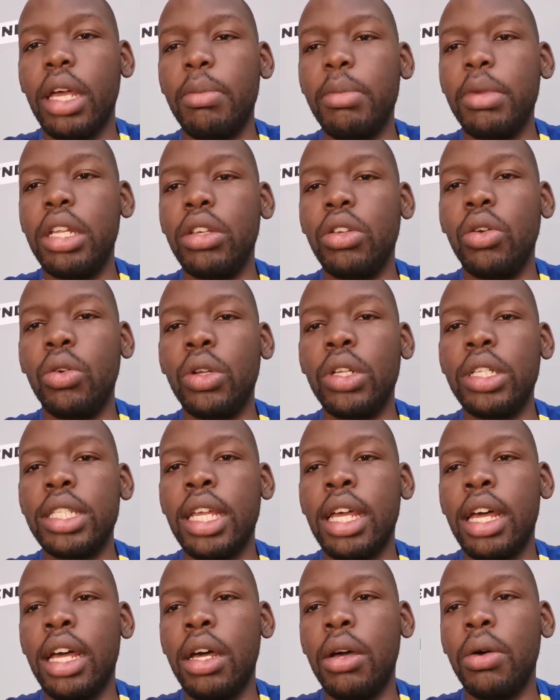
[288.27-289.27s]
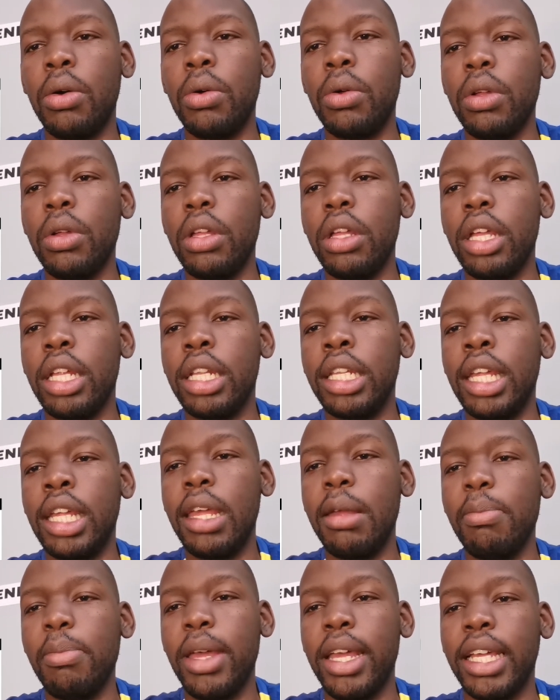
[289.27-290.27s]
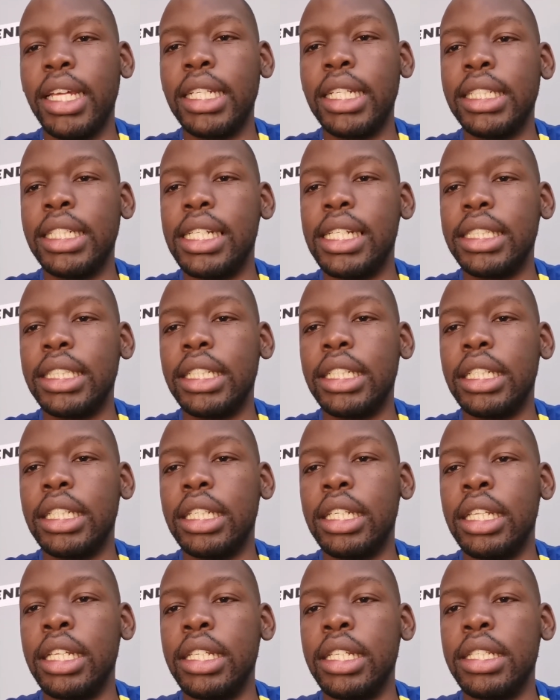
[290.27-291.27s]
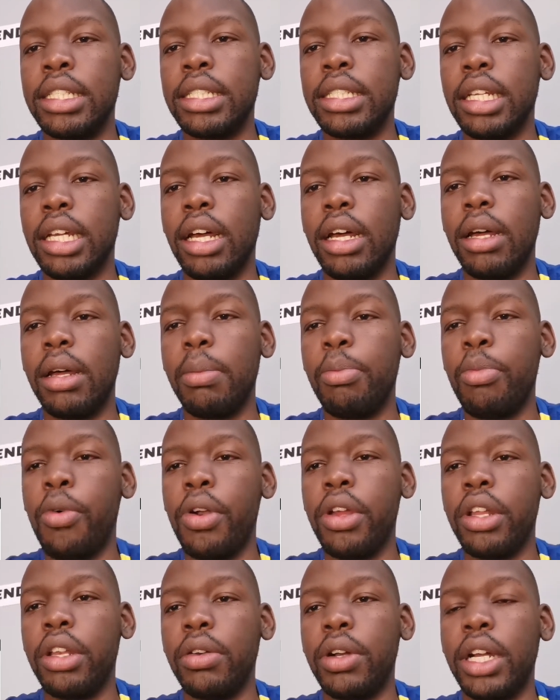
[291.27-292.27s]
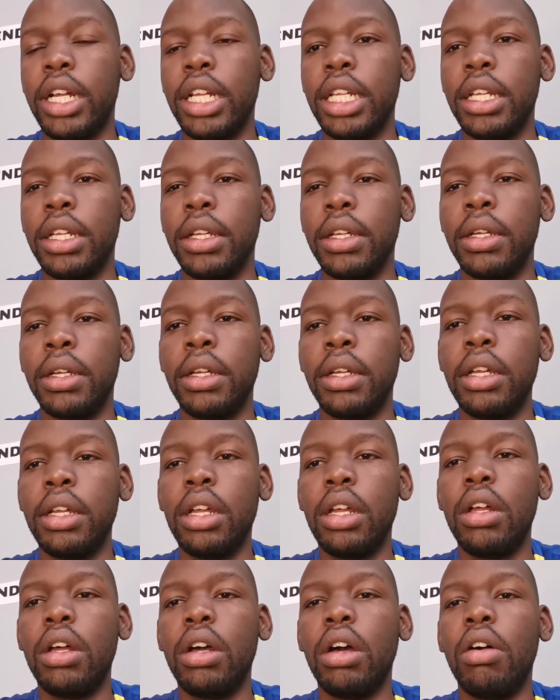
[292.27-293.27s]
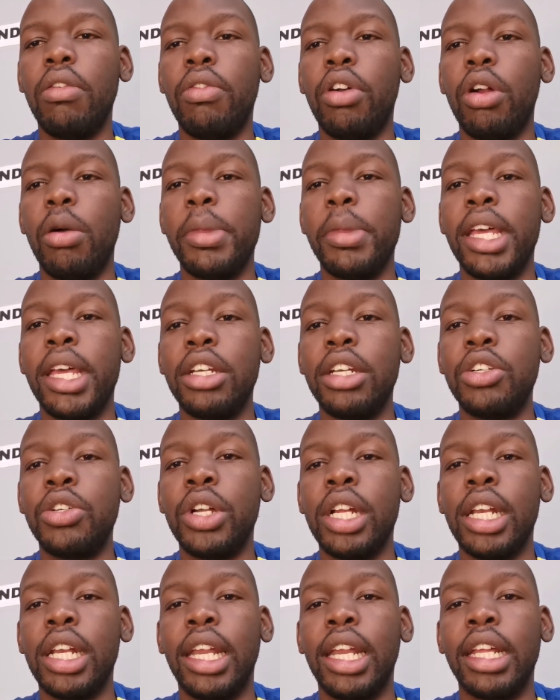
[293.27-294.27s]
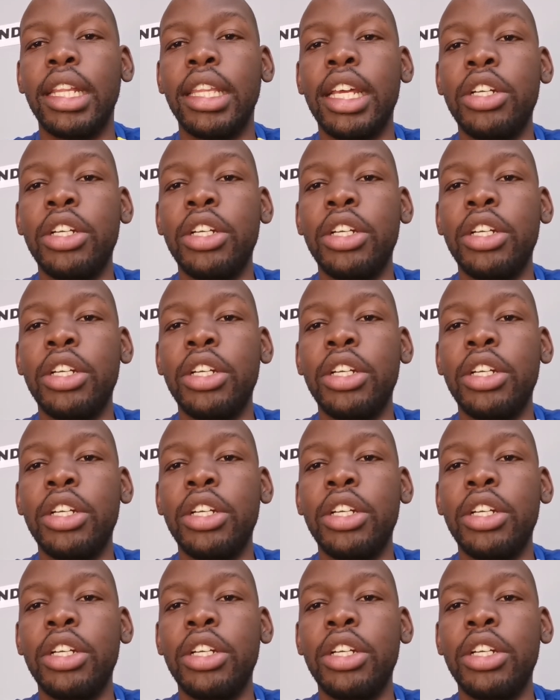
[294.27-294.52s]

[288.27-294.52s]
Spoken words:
I mean, notice how it came back and tested this point right here from that trend line.